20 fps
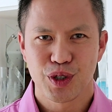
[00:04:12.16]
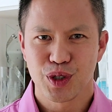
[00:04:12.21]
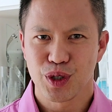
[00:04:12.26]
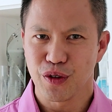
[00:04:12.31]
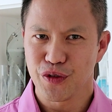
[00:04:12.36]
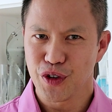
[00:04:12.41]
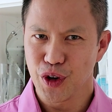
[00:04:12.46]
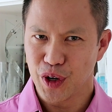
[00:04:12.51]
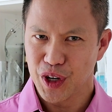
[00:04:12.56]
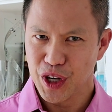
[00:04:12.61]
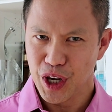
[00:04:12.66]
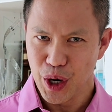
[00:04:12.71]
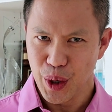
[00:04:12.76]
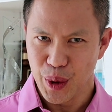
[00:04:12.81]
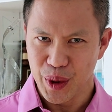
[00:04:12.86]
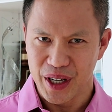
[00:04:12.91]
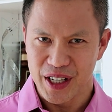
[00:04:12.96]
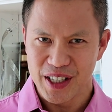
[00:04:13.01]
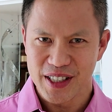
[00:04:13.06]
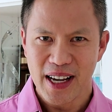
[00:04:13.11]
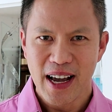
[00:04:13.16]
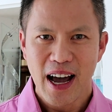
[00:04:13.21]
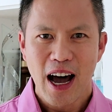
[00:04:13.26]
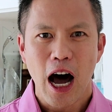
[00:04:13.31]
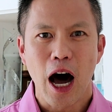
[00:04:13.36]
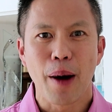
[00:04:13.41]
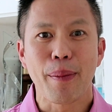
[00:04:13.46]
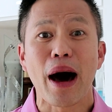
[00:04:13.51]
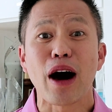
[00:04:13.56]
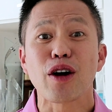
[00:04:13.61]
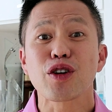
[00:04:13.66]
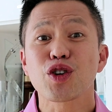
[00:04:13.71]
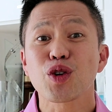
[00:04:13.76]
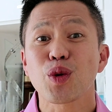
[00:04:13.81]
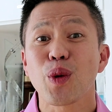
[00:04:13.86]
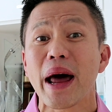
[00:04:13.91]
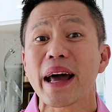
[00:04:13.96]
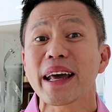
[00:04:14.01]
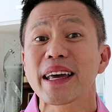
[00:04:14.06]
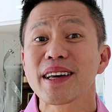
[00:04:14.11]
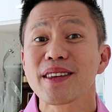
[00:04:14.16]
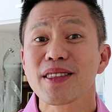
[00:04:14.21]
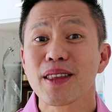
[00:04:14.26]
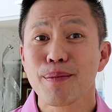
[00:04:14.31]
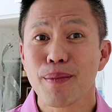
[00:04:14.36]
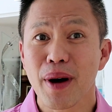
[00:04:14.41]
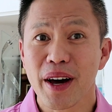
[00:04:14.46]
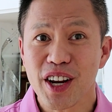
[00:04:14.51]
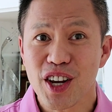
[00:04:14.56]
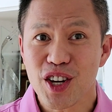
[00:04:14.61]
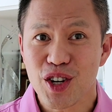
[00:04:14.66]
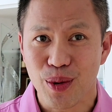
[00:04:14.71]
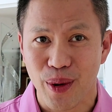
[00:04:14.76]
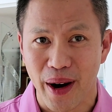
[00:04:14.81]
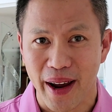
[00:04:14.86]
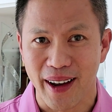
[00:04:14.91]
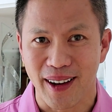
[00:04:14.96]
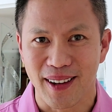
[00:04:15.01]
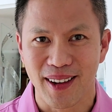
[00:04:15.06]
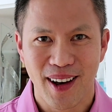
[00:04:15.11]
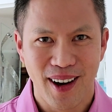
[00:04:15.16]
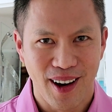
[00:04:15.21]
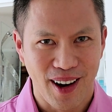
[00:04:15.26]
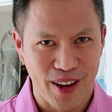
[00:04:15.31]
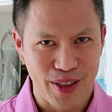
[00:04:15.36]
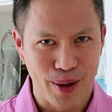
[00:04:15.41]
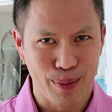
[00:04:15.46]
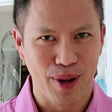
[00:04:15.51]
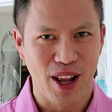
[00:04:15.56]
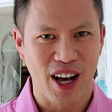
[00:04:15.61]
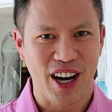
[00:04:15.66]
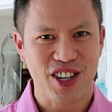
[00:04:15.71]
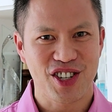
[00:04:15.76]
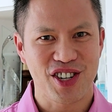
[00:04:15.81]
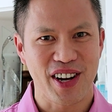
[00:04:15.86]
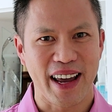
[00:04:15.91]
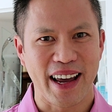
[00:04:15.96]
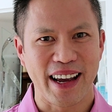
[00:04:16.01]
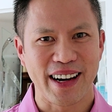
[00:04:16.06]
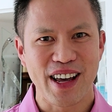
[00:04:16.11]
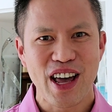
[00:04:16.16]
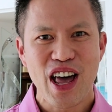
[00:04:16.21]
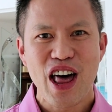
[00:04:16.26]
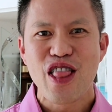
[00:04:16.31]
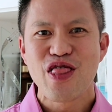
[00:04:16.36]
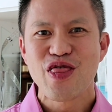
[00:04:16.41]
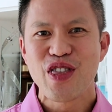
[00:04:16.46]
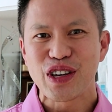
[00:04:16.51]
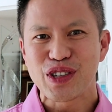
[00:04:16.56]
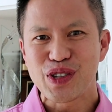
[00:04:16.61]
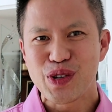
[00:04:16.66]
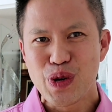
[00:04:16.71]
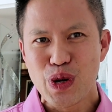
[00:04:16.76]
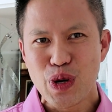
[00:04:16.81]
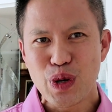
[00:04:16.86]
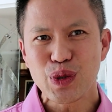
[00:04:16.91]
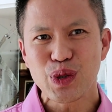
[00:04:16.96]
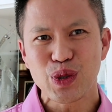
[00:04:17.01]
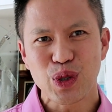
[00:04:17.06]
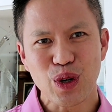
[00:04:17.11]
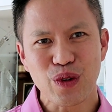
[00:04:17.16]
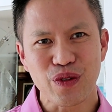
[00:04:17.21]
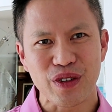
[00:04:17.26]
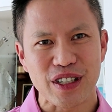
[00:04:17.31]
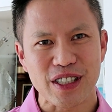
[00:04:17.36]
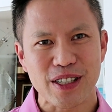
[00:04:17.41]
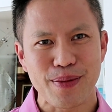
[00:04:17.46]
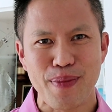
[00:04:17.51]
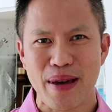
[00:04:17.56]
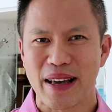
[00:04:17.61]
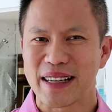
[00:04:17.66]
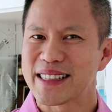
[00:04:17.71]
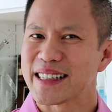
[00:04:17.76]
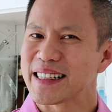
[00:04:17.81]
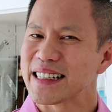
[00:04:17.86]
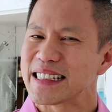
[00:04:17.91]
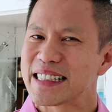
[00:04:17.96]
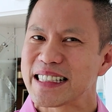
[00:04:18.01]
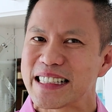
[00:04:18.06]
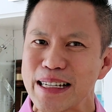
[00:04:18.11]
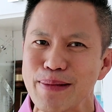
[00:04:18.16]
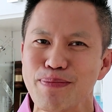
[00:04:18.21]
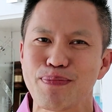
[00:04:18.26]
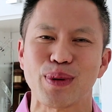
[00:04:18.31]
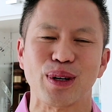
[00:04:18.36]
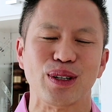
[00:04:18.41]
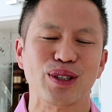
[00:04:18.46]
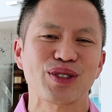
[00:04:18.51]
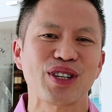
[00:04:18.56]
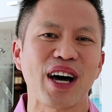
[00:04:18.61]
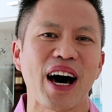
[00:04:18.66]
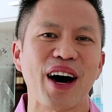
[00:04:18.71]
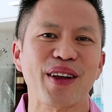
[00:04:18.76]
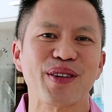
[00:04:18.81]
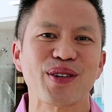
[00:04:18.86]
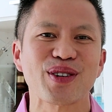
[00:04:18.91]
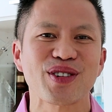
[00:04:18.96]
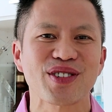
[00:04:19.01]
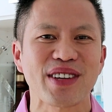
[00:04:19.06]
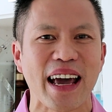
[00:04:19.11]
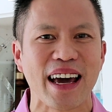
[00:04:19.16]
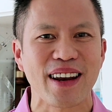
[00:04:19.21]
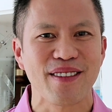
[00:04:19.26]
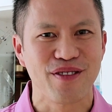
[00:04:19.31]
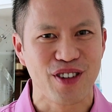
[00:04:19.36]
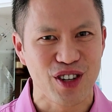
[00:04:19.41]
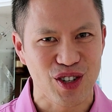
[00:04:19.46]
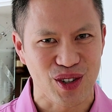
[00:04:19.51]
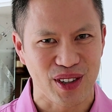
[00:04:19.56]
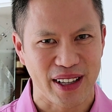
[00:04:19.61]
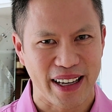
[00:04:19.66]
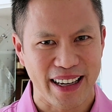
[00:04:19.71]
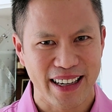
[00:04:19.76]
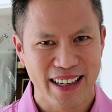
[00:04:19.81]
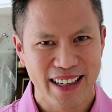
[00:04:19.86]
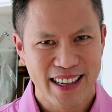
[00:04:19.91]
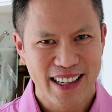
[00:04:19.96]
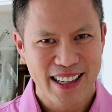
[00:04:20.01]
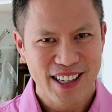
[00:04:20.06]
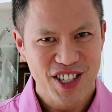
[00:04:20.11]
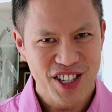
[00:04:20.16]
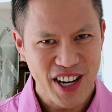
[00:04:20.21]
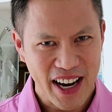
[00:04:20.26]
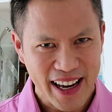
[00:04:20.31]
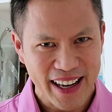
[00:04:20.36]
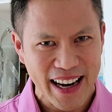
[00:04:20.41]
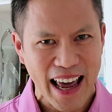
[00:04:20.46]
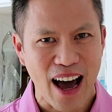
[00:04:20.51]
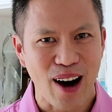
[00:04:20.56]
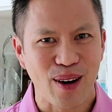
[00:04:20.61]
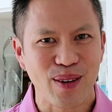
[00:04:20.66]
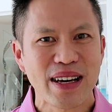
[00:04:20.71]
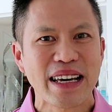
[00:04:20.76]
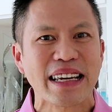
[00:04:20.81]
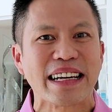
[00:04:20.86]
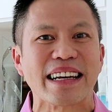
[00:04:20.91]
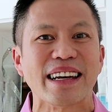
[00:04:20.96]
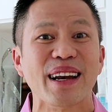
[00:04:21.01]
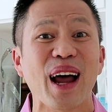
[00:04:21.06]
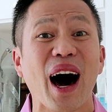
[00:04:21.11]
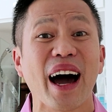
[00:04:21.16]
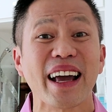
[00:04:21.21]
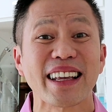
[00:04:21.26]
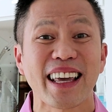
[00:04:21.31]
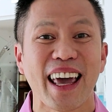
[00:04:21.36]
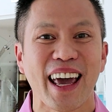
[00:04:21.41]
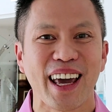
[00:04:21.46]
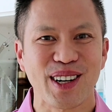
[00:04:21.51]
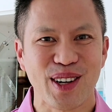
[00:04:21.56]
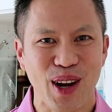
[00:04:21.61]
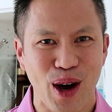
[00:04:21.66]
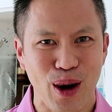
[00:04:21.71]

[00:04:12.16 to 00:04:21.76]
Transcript: So if you're curious about tracking the money trail on the blockchain, this new service makes it simple to understand visually. Check it out, 9K